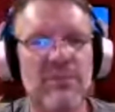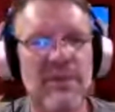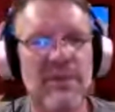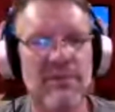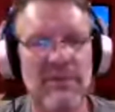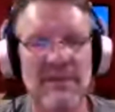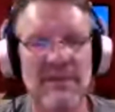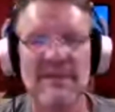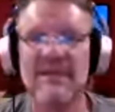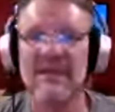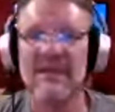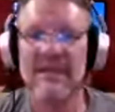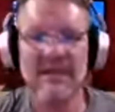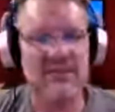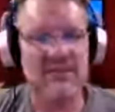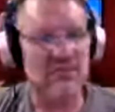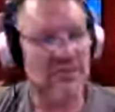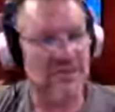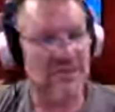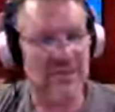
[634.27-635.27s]
But
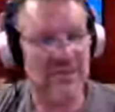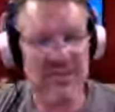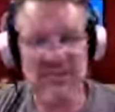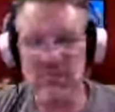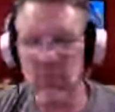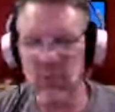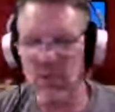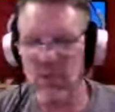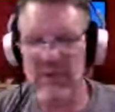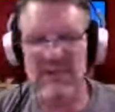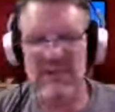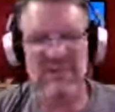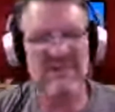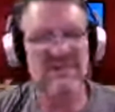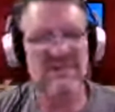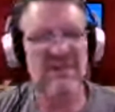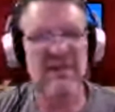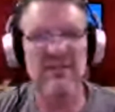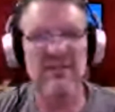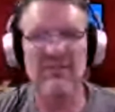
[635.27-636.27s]
just keep working on
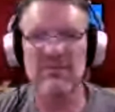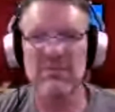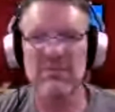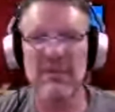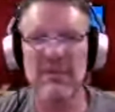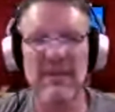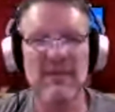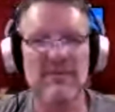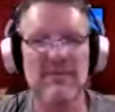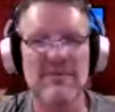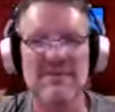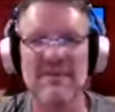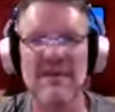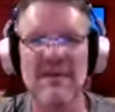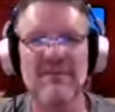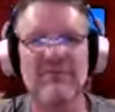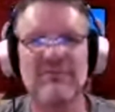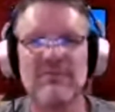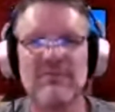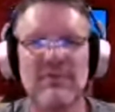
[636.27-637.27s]
stuff and playing with
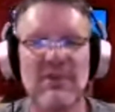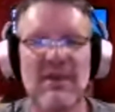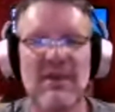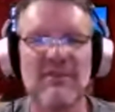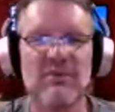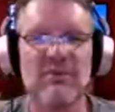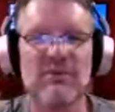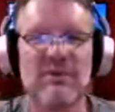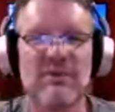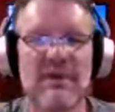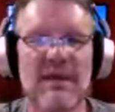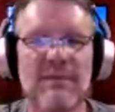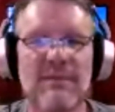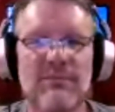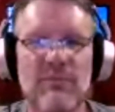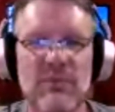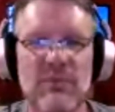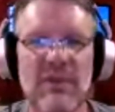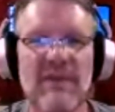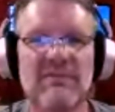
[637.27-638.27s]
stuff when you
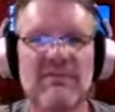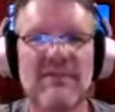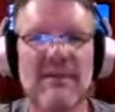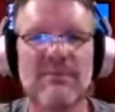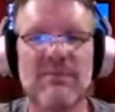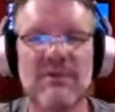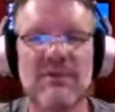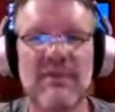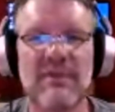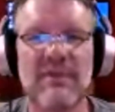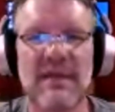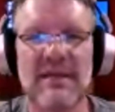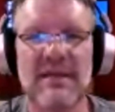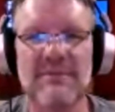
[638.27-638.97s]
have time to do that.